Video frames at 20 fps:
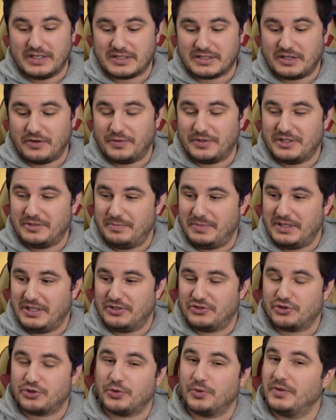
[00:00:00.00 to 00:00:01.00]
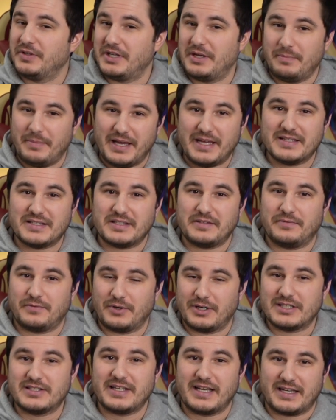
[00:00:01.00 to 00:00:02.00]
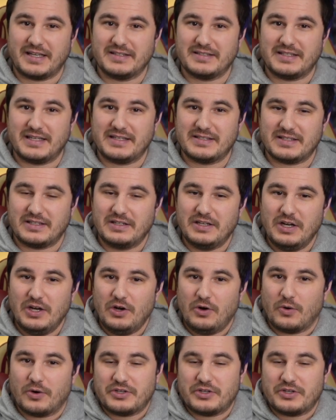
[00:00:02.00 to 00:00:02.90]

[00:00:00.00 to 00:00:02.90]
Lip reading: is going to be truly amazing for a second season